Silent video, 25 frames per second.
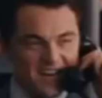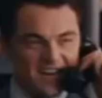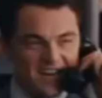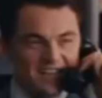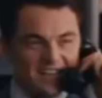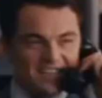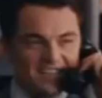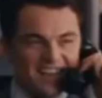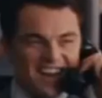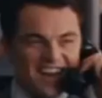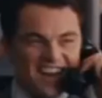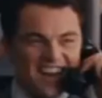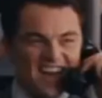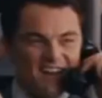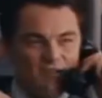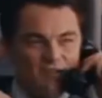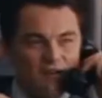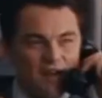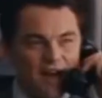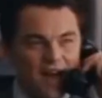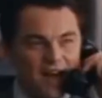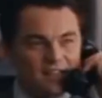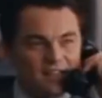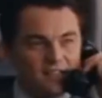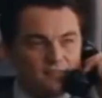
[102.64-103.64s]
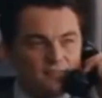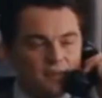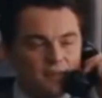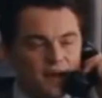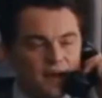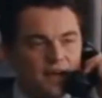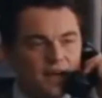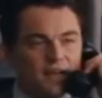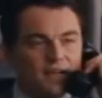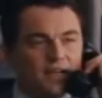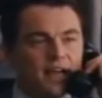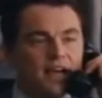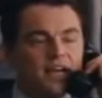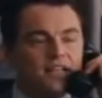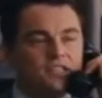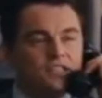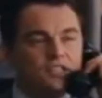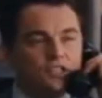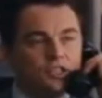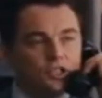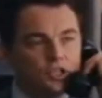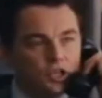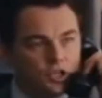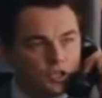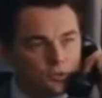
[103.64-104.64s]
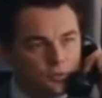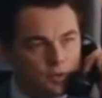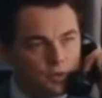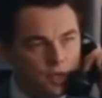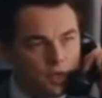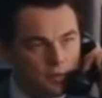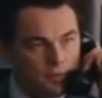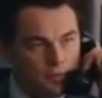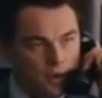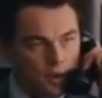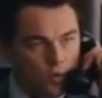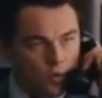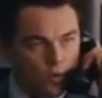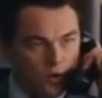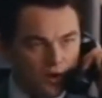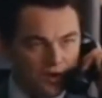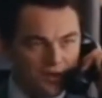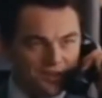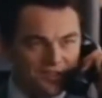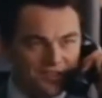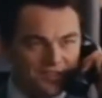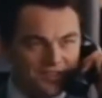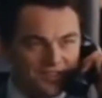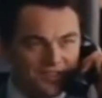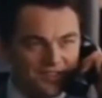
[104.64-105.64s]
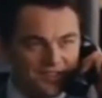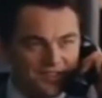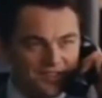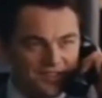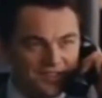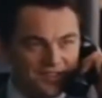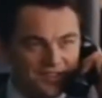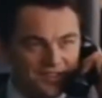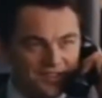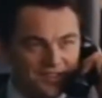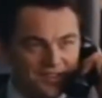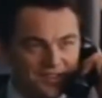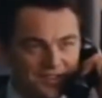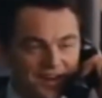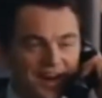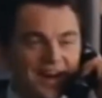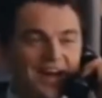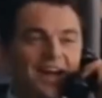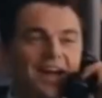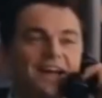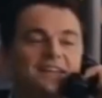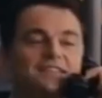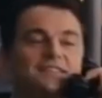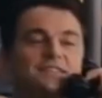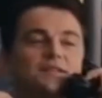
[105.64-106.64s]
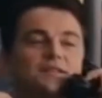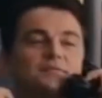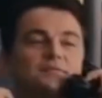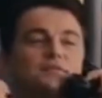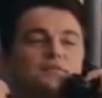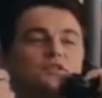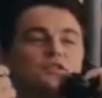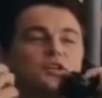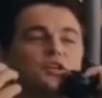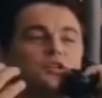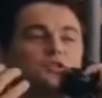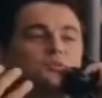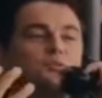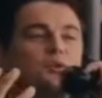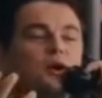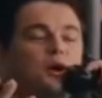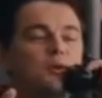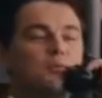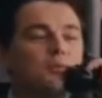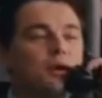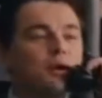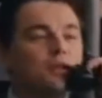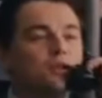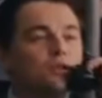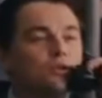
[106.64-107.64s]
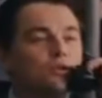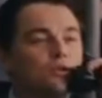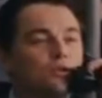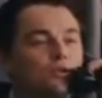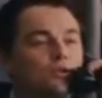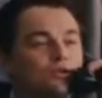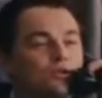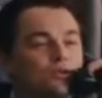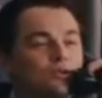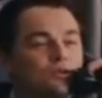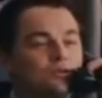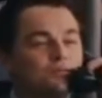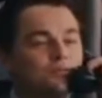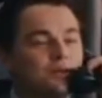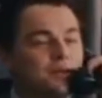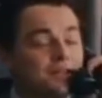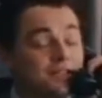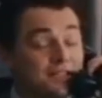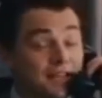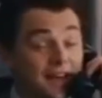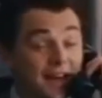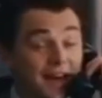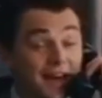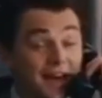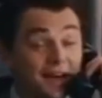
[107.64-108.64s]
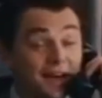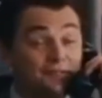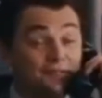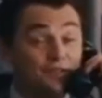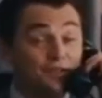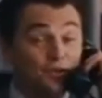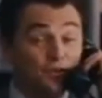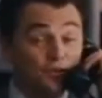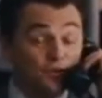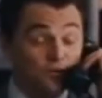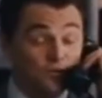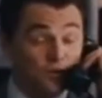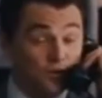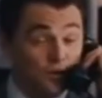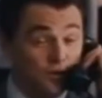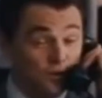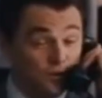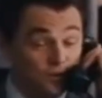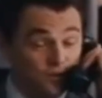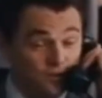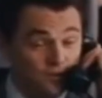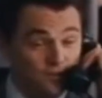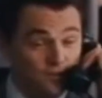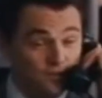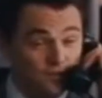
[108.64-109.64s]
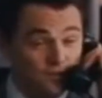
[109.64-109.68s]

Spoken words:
is that I never ask my clients to judge me on my winners. I ask them to judge me on my losers because I have so few.